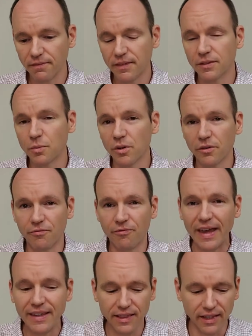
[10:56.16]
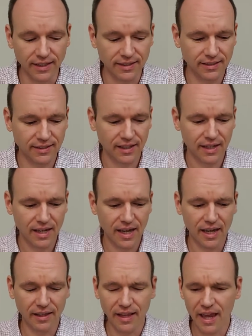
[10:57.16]
This word faithless
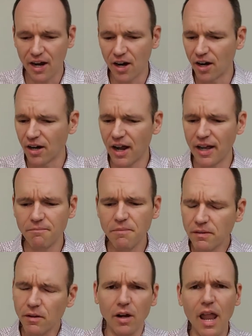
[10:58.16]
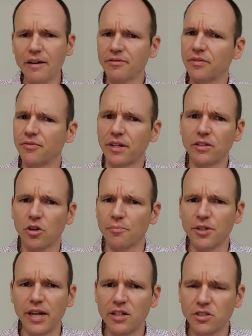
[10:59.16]
in there, and there are a lot of different
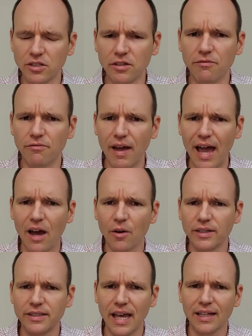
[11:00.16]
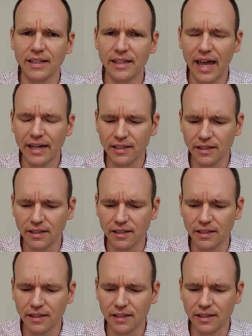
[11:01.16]
interpretations of how exactly that